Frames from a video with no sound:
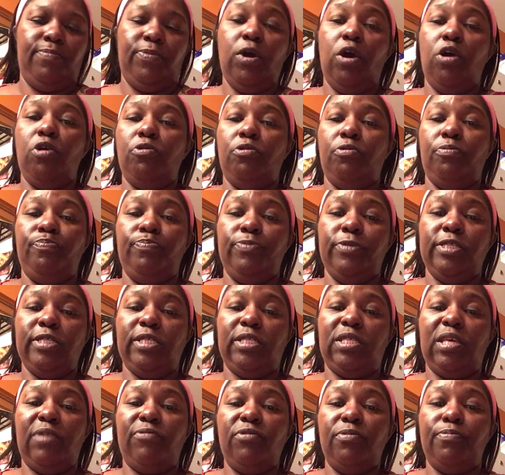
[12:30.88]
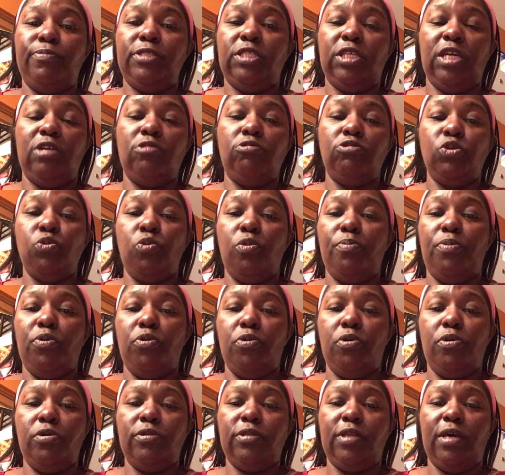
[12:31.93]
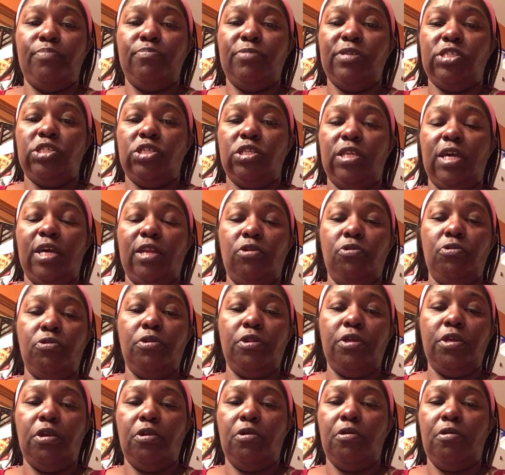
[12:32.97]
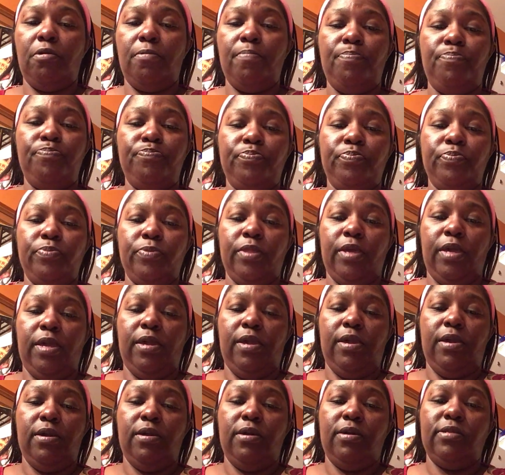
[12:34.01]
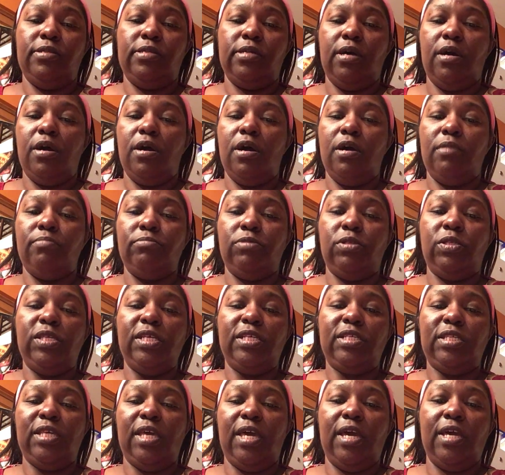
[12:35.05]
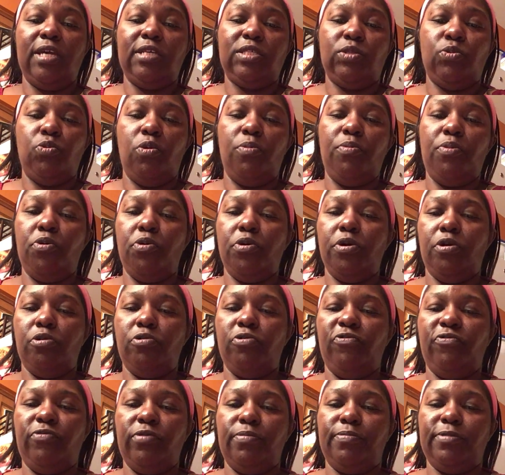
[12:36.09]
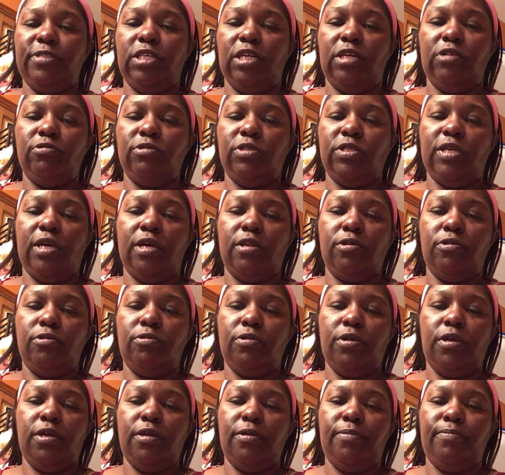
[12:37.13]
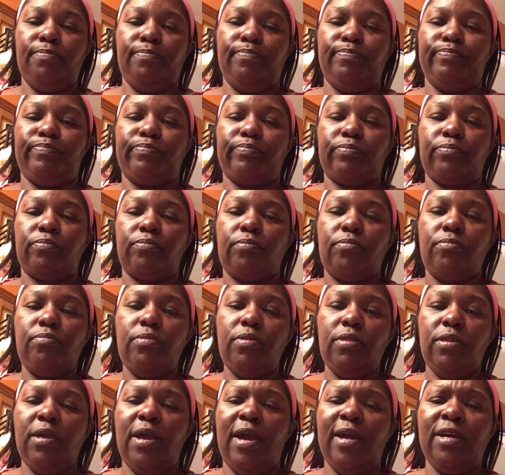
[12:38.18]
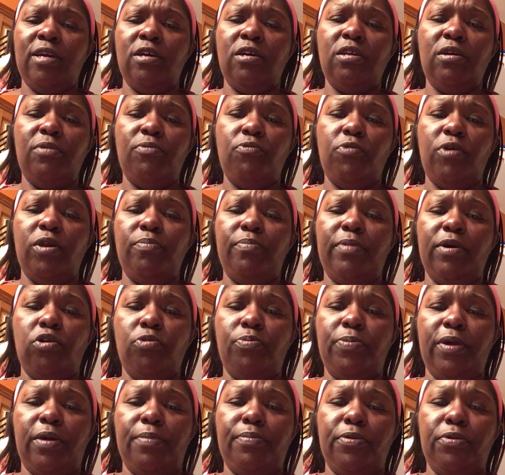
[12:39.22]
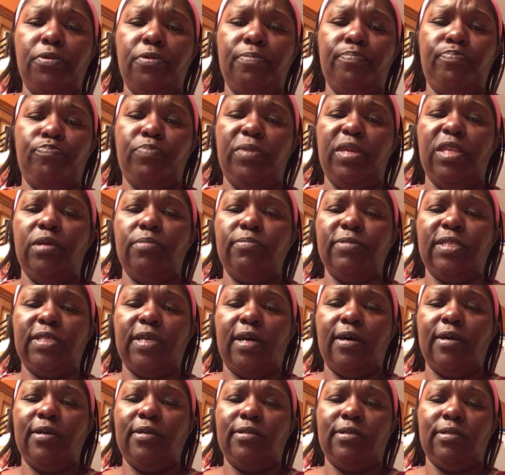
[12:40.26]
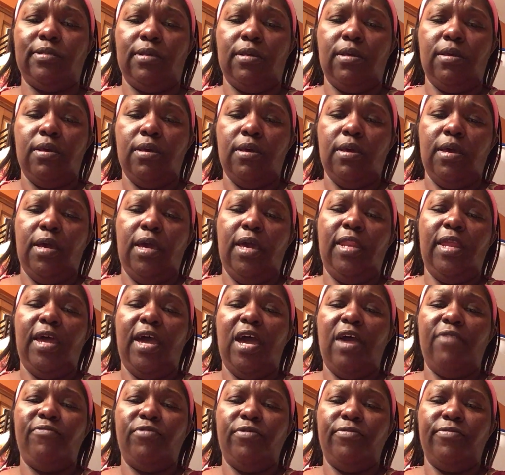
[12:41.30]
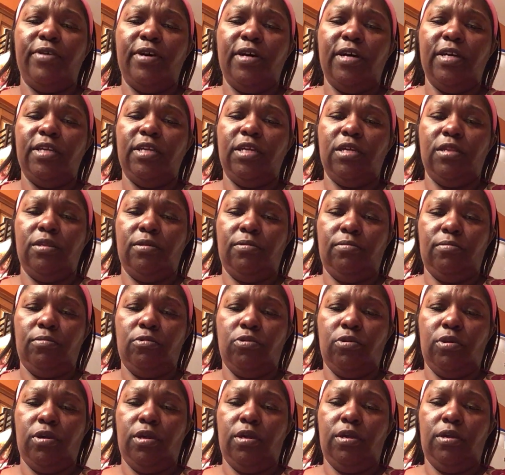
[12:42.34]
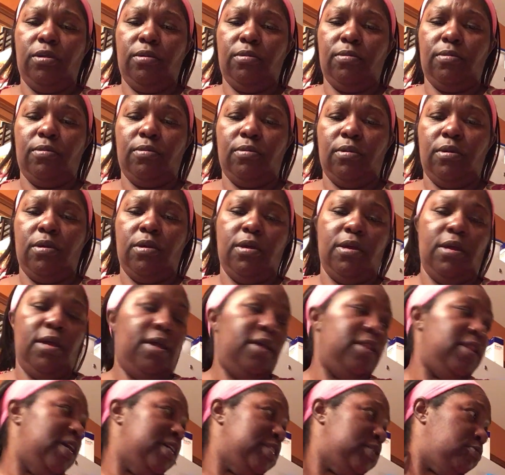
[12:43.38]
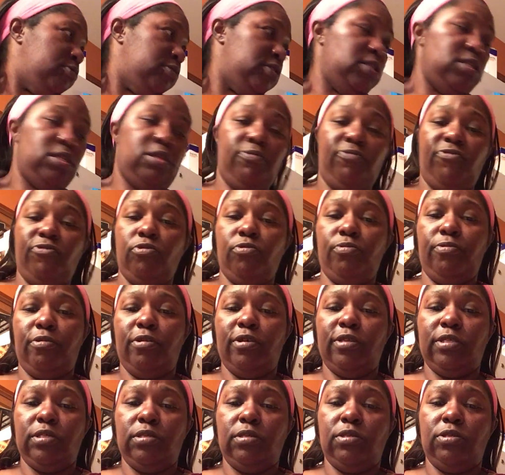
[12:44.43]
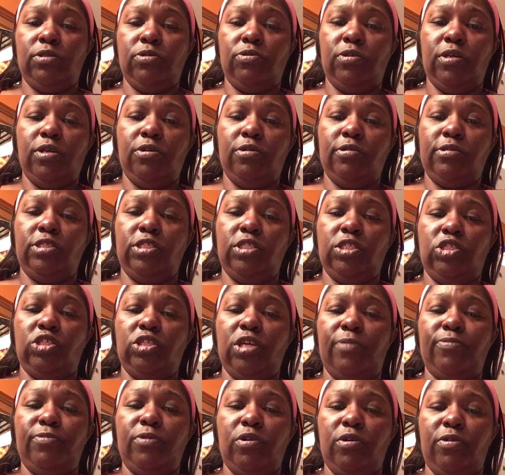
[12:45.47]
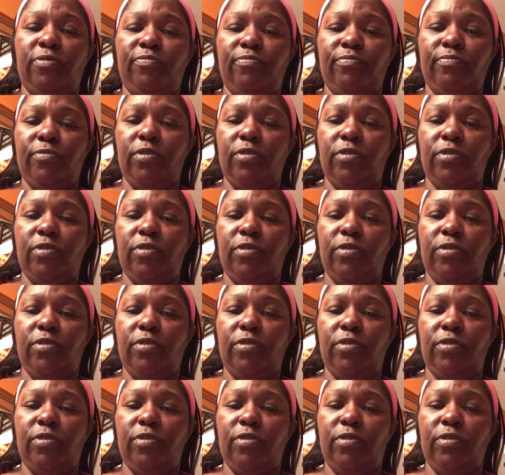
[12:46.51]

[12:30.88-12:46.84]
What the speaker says: Oh, 7 potatoes were boiled. I mentioned that earlier. And 6 eggs were boiled for the potato salad, okay? I cut up 1 bell pepper, medium size, and half of an onion, okay? And that's what's in the food processor there. Just chopped it up,